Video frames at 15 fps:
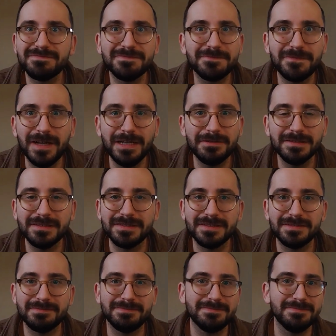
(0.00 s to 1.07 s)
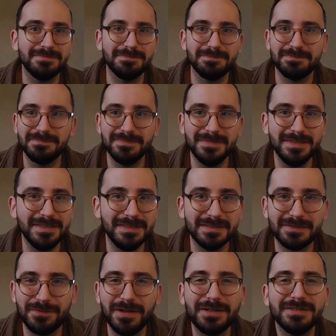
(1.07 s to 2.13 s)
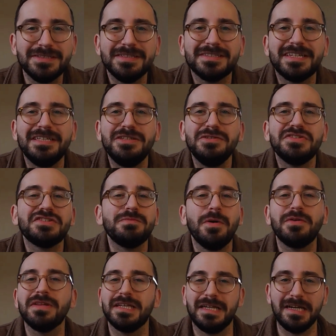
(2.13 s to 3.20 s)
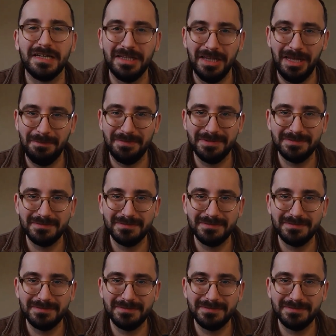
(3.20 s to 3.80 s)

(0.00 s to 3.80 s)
fragrance fragrances can use smoke like a club,